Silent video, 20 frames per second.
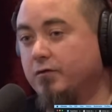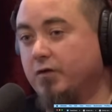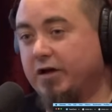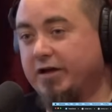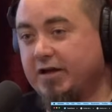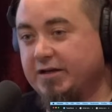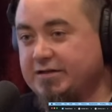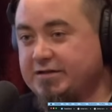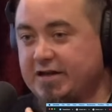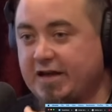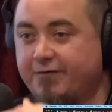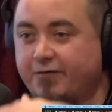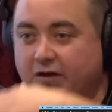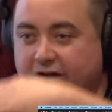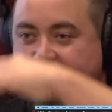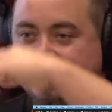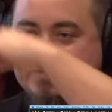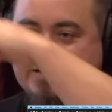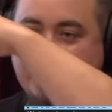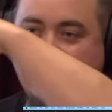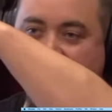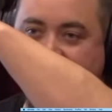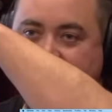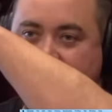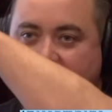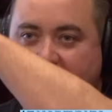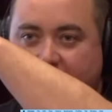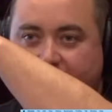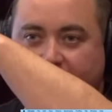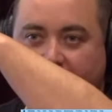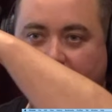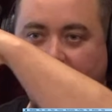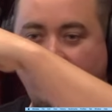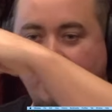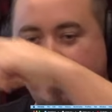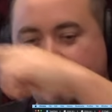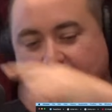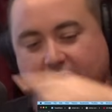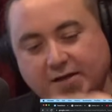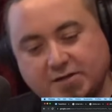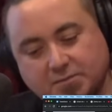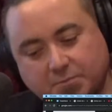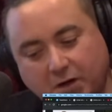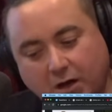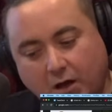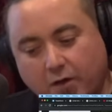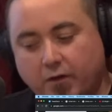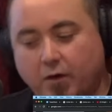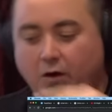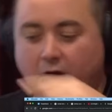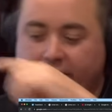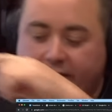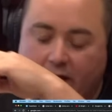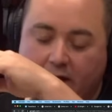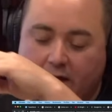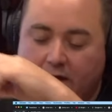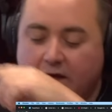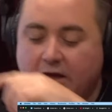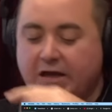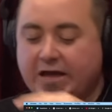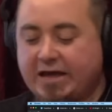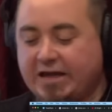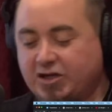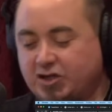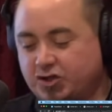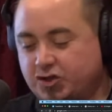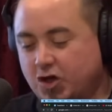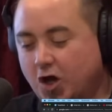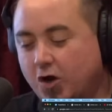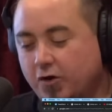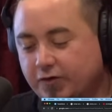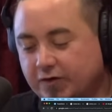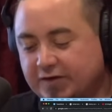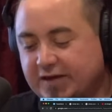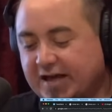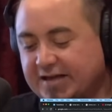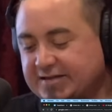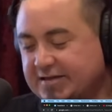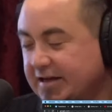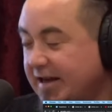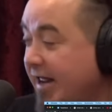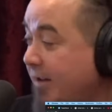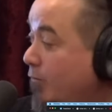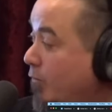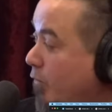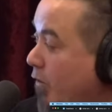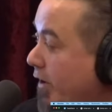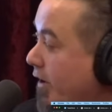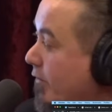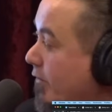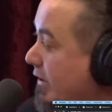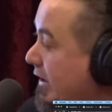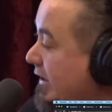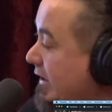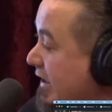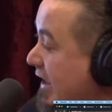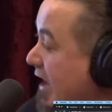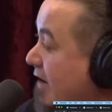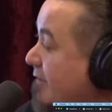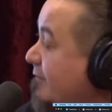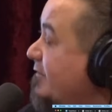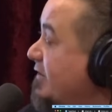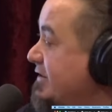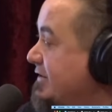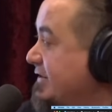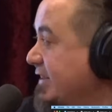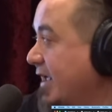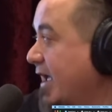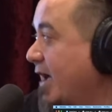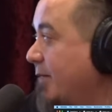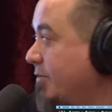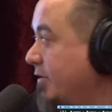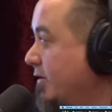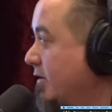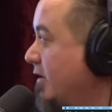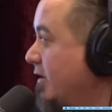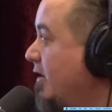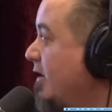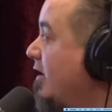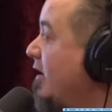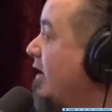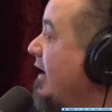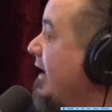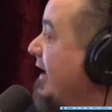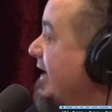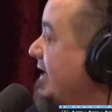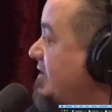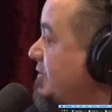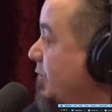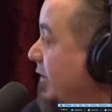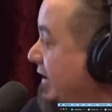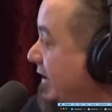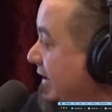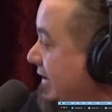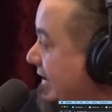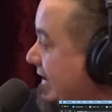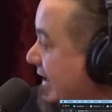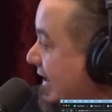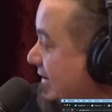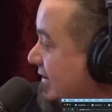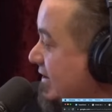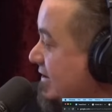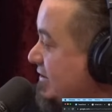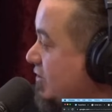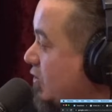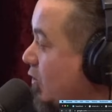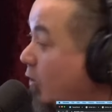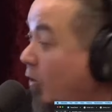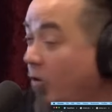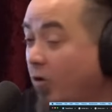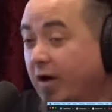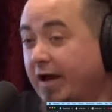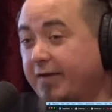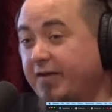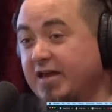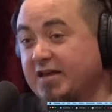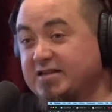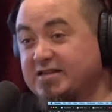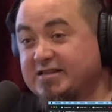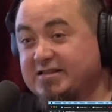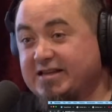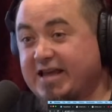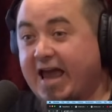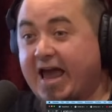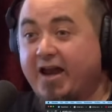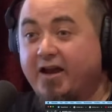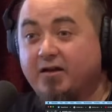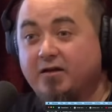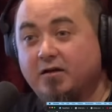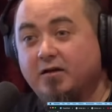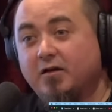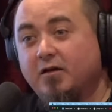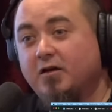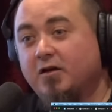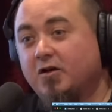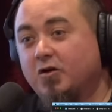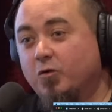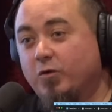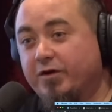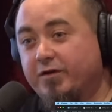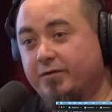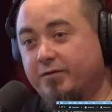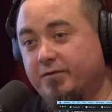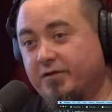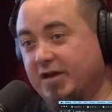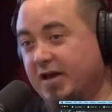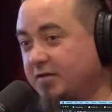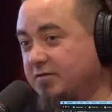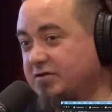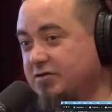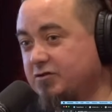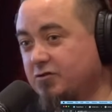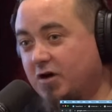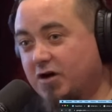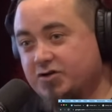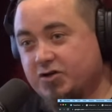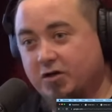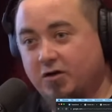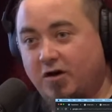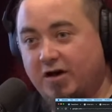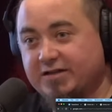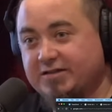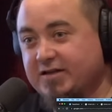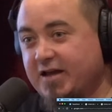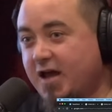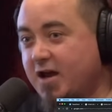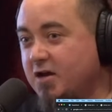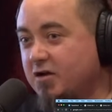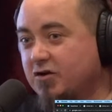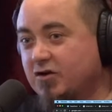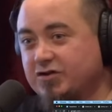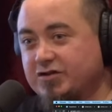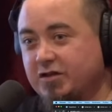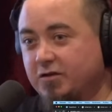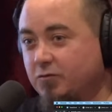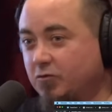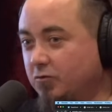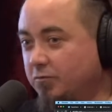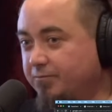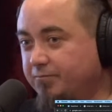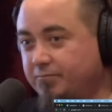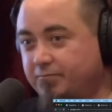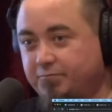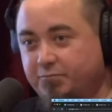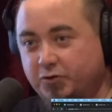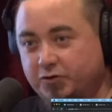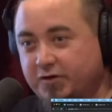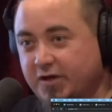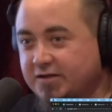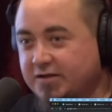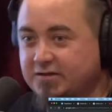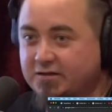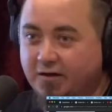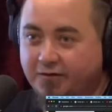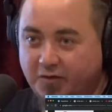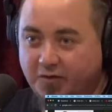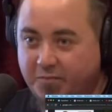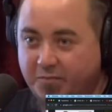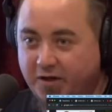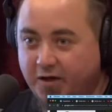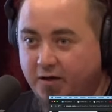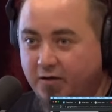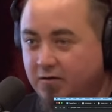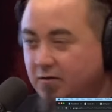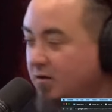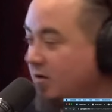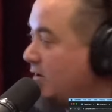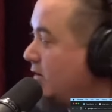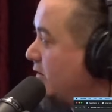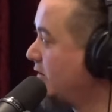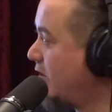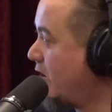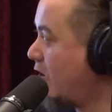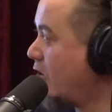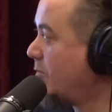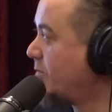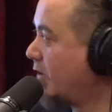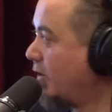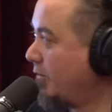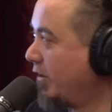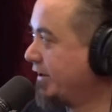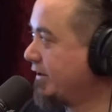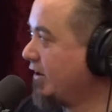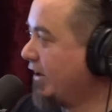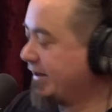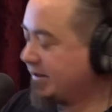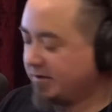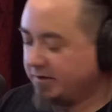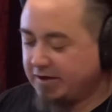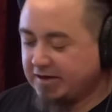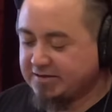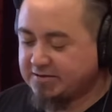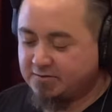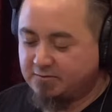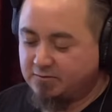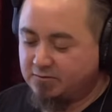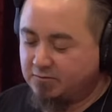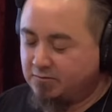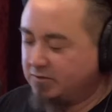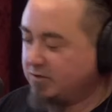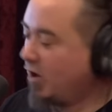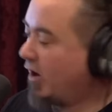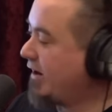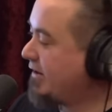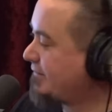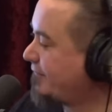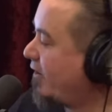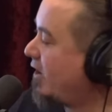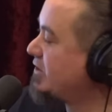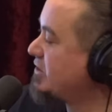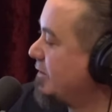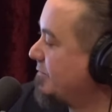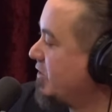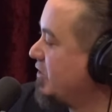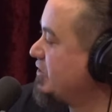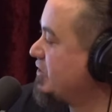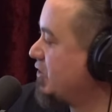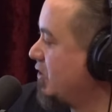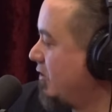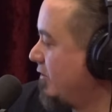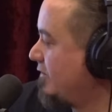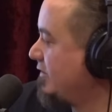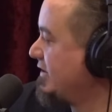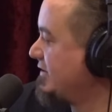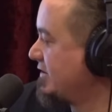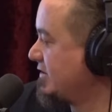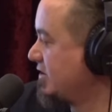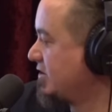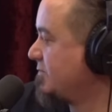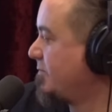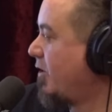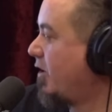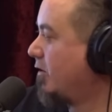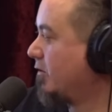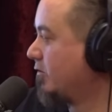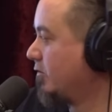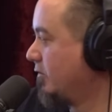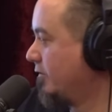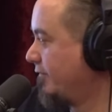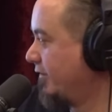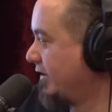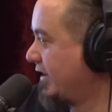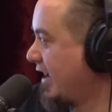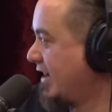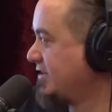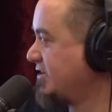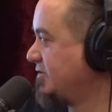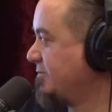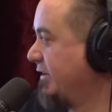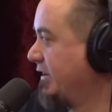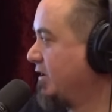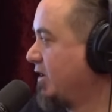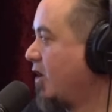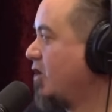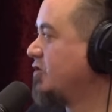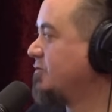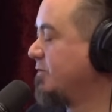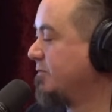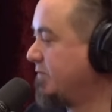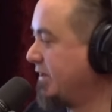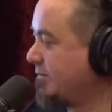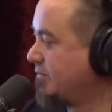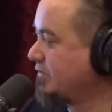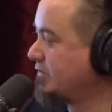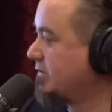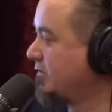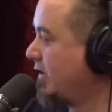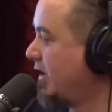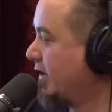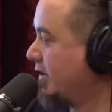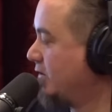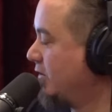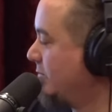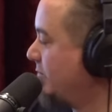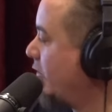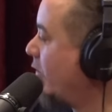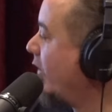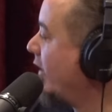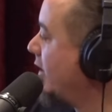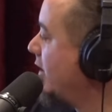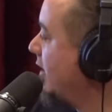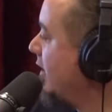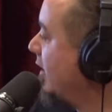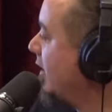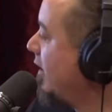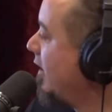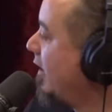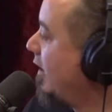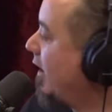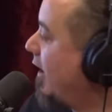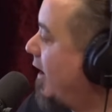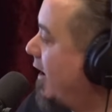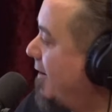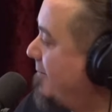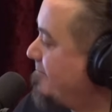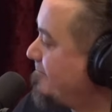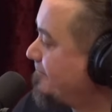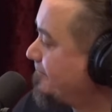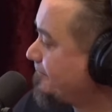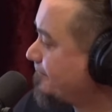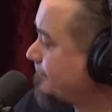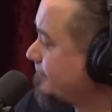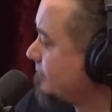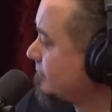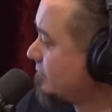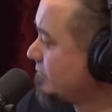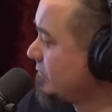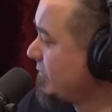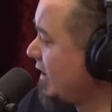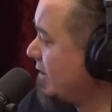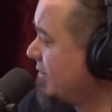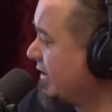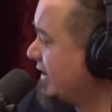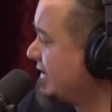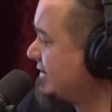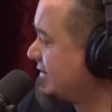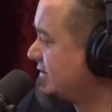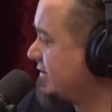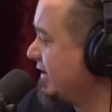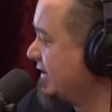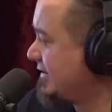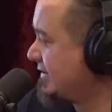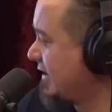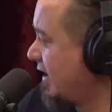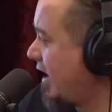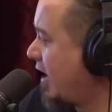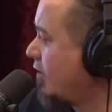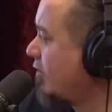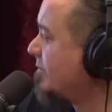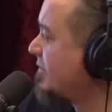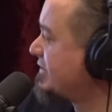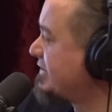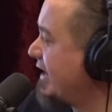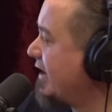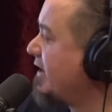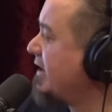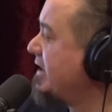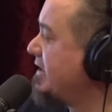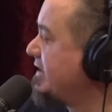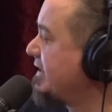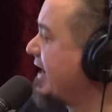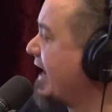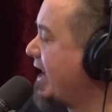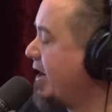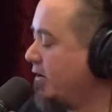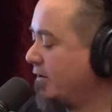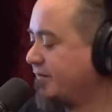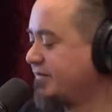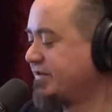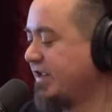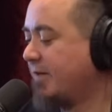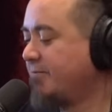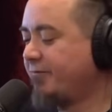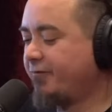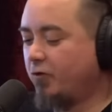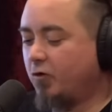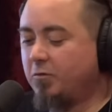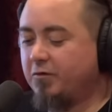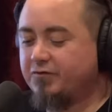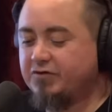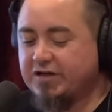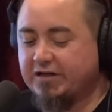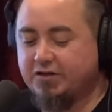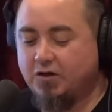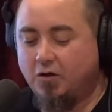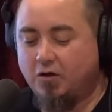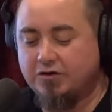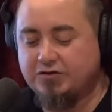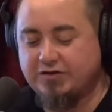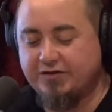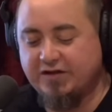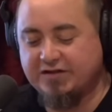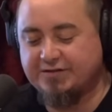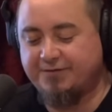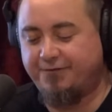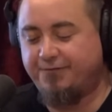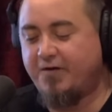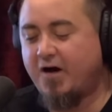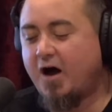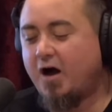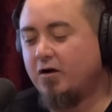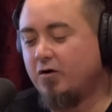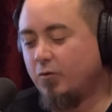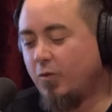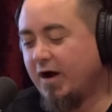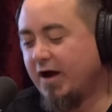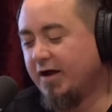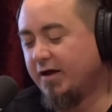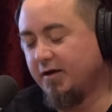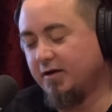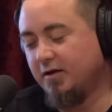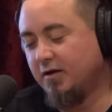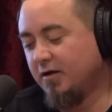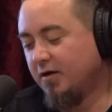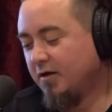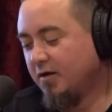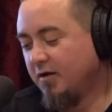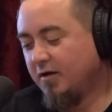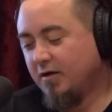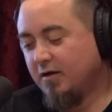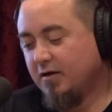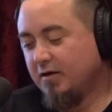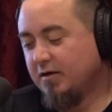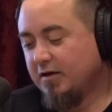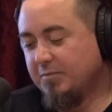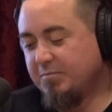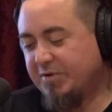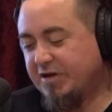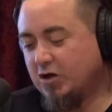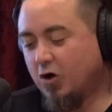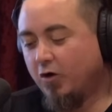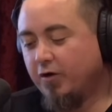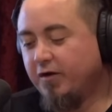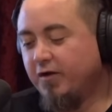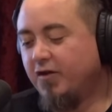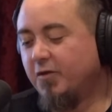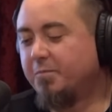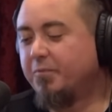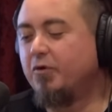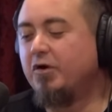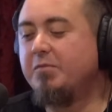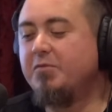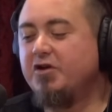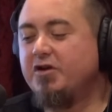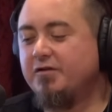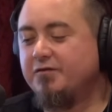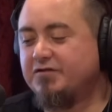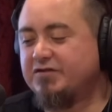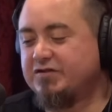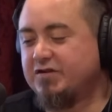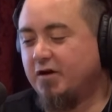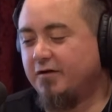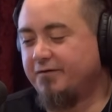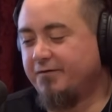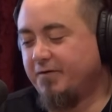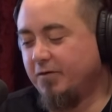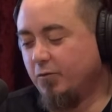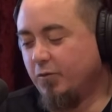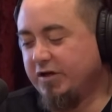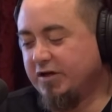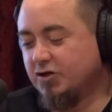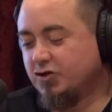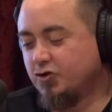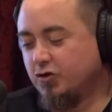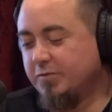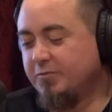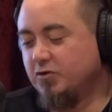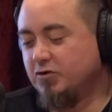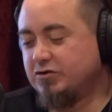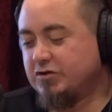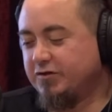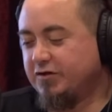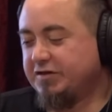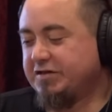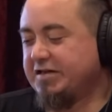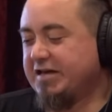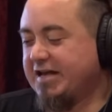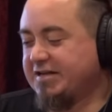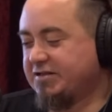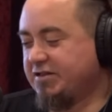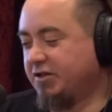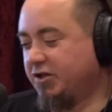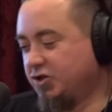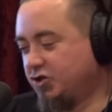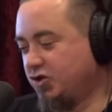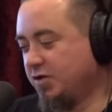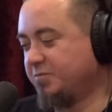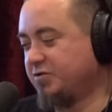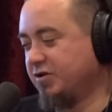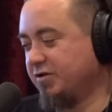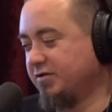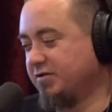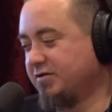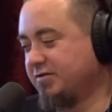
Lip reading: Like it starts above the line and ends below the line. He showed that that's it. And what I would love to see happen is we could get this core and then scan it with that structured light scanner, because it will put that stuff to bed, no problem. Like there's, as far as I'm concerned, this is a spiral groove. The case has been closed, but people still argue the point. But it's 100% an indicator of some form of technology that's far away beyond the primitive stuff that we attribute to the dynastic Egyptians.